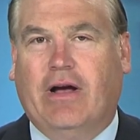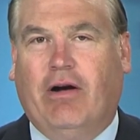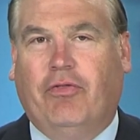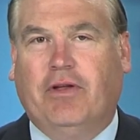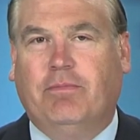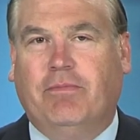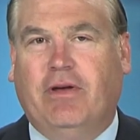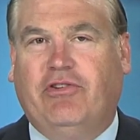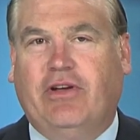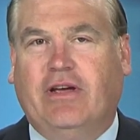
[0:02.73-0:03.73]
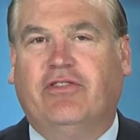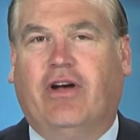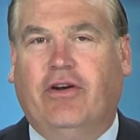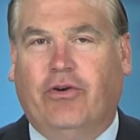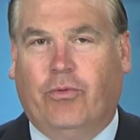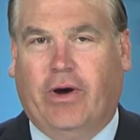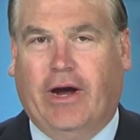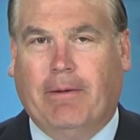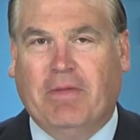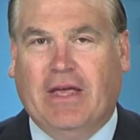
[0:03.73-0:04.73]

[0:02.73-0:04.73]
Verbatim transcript: Health in Bemidji is underway,